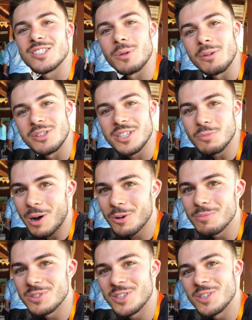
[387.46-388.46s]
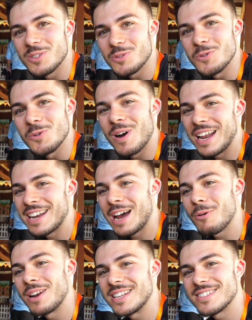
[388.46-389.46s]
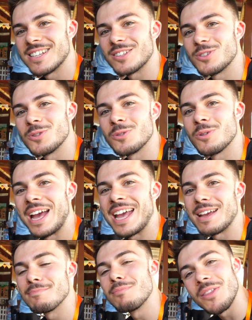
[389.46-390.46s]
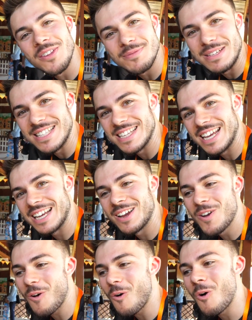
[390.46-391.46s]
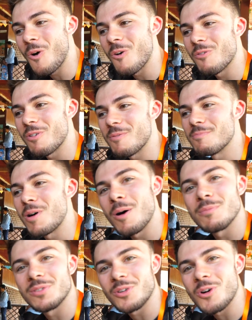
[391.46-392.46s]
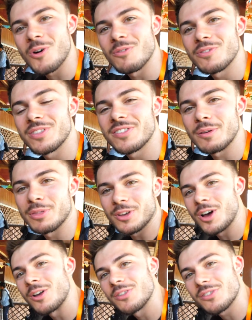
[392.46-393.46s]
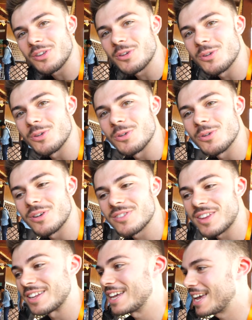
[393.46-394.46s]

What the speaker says: we were just walking to the school and now we're listening to a mother's meeting of mums of some of the girls who study